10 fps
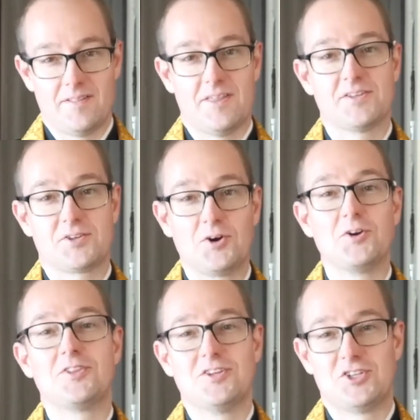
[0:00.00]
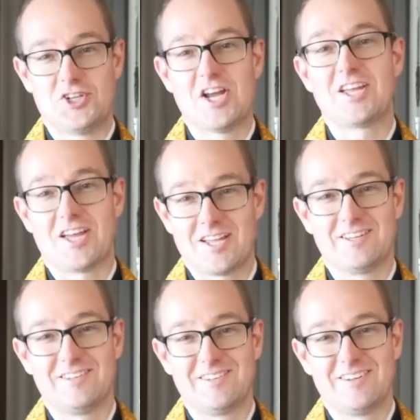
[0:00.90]
this earth is shaking
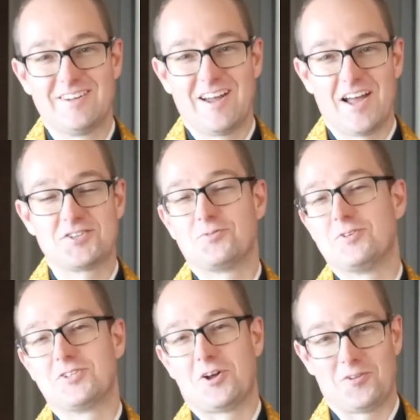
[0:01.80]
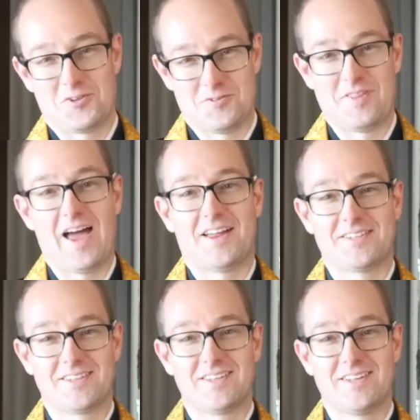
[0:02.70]
as a result of
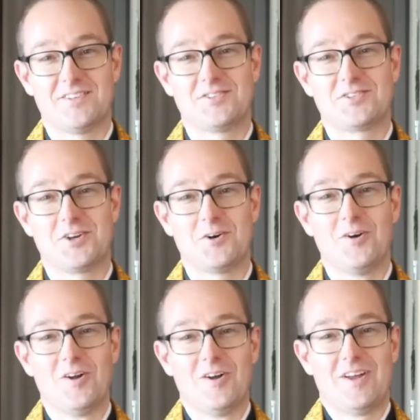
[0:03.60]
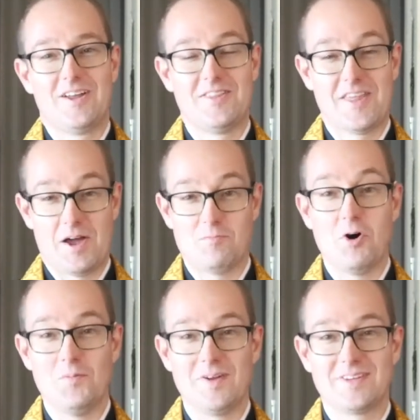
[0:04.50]
that. And so in that
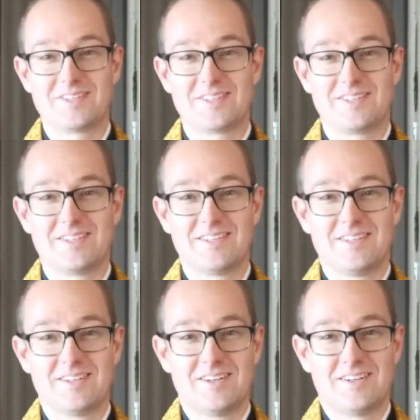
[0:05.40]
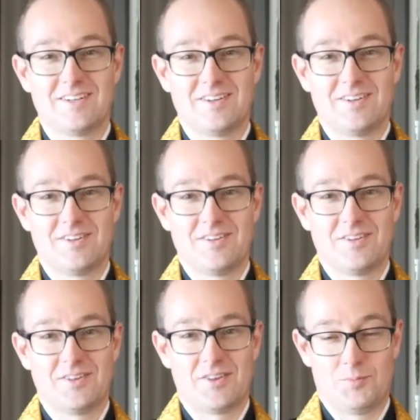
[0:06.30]
moment,
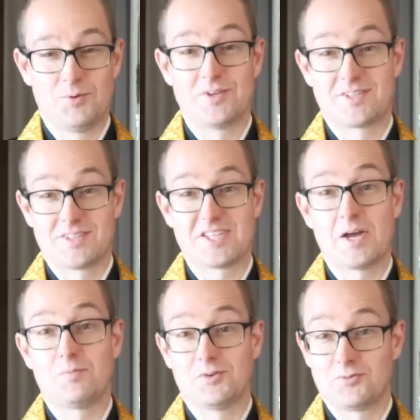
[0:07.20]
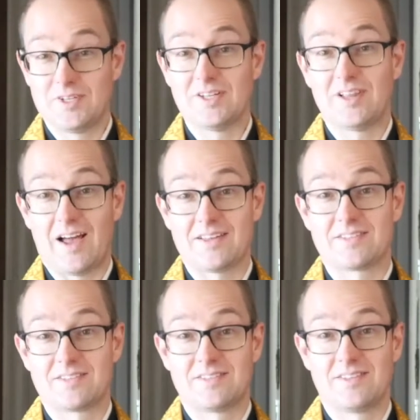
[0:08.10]
the Buddha's disciples
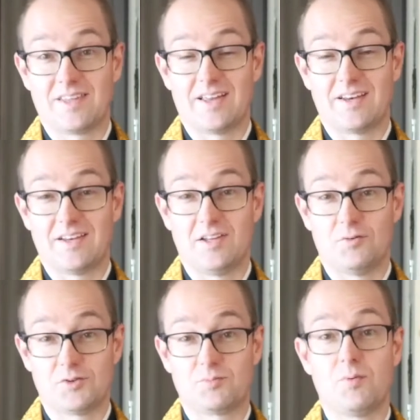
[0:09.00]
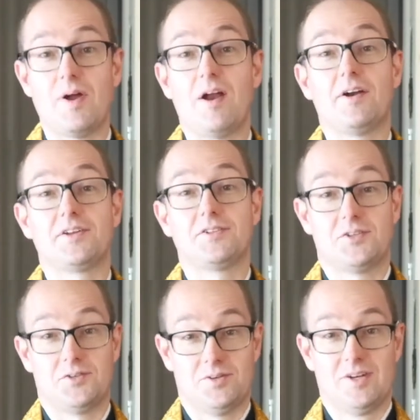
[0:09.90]
realized that he was preparing
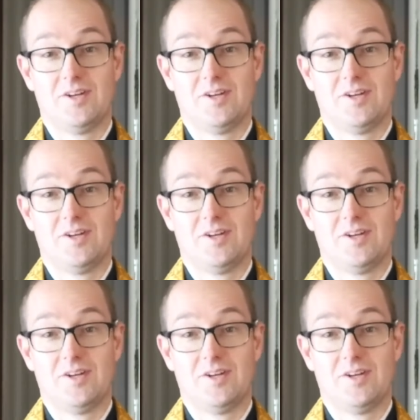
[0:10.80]
to